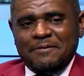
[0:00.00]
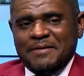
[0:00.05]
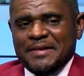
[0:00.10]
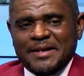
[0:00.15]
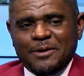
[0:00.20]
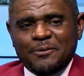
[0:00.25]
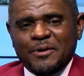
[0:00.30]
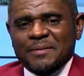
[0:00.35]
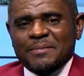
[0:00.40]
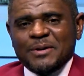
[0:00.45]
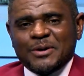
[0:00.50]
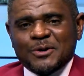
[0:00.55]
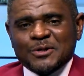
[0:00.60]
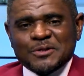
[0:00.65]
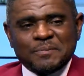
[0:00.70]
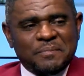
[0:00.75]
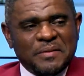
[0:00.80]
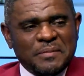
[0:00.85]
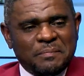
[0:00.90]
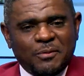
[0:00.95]
give it away
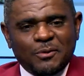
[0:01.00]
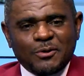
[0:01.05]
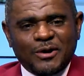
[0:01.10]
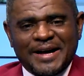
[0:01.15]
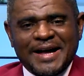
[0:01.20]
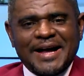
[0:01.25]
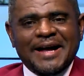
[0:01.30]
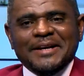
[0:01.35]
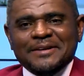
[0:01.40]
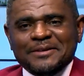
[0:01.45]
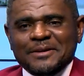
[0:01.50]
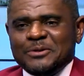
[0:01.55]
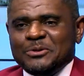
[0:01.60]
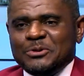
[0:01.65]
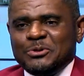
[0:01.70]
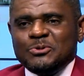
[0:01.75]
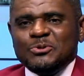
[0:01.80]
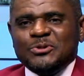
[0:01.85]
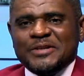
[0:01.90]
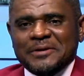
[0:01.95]
because people
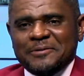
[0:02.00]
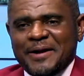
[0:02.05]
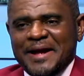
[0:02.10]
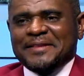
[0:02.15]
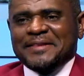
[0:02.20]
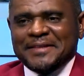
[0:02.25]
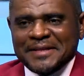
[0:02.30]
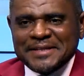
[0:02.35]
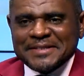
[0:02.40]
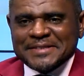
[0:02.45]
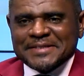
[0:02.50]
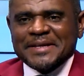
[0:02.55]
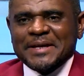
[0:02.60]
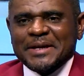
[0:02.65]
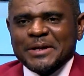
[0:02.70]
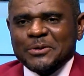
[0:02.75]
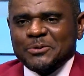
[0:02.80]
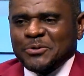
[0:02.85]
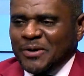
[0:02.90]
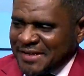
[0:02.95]
can't do the right things
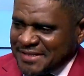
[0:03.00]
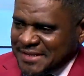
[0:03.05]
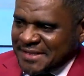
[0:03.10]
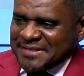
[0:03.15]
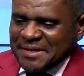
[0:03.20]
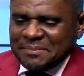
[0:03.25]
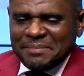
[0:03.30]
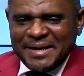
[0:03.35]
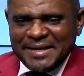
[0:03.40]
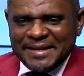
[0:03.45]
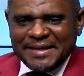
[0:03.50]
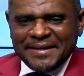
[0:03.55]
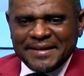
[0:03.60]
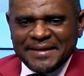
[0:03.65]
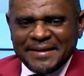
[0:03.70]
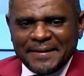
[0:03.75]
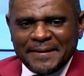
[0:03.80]
to access the money.